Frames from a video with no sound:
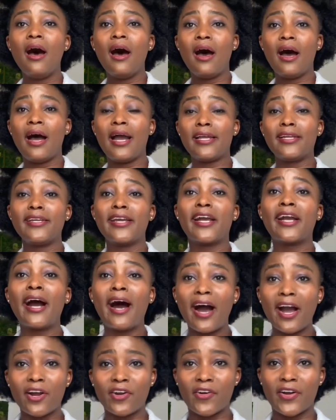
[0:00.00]
uh, in a
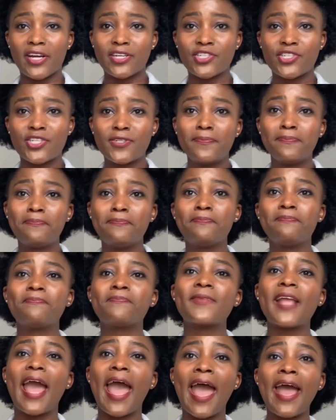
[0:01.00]
car crash.
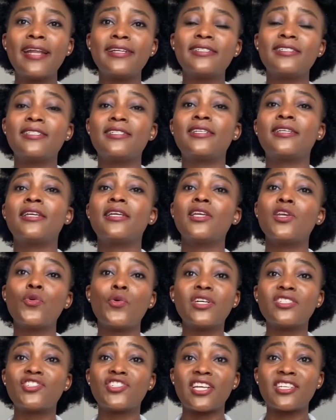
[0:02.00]
And he
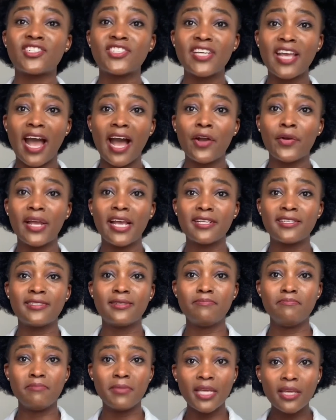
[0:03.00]
was just young
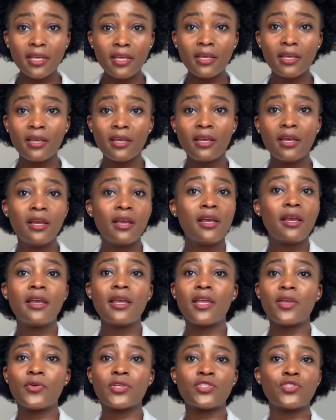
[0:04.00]
as me.
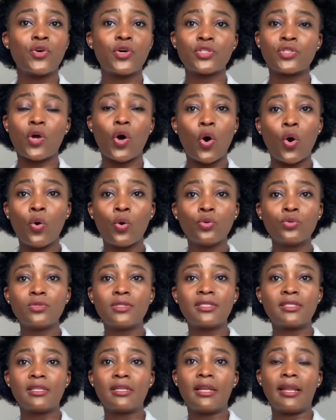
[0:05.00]
He was not old,
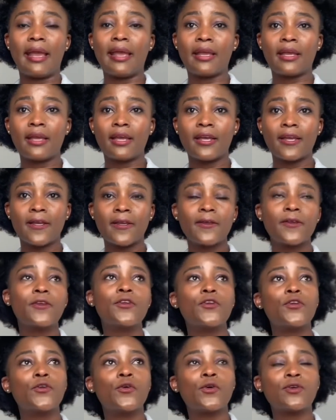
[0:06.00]
like,
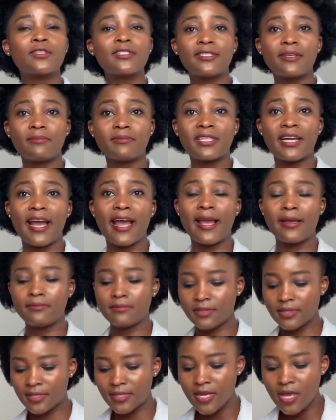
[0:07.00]
you know,
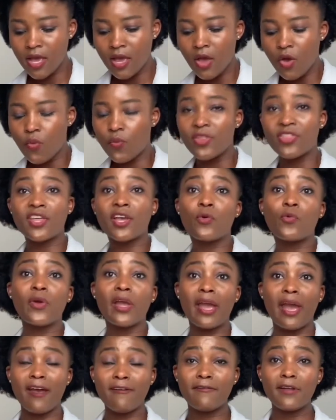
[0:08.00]
sometimes we think
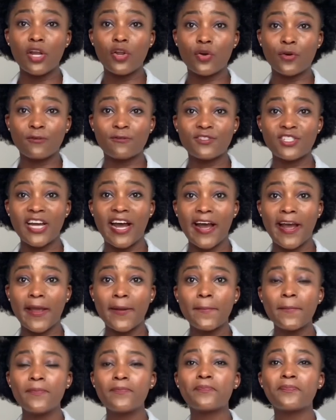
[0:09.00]
we have a lot of
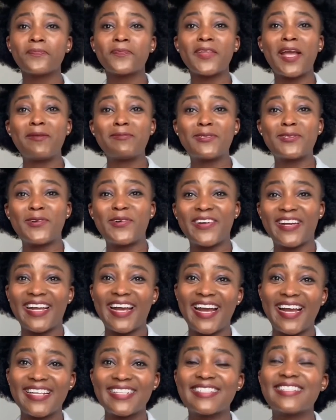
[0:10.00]
time. I'm sorry,
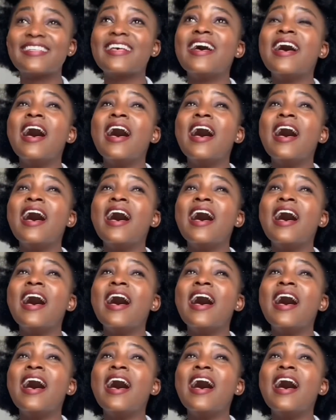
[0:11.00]
guys.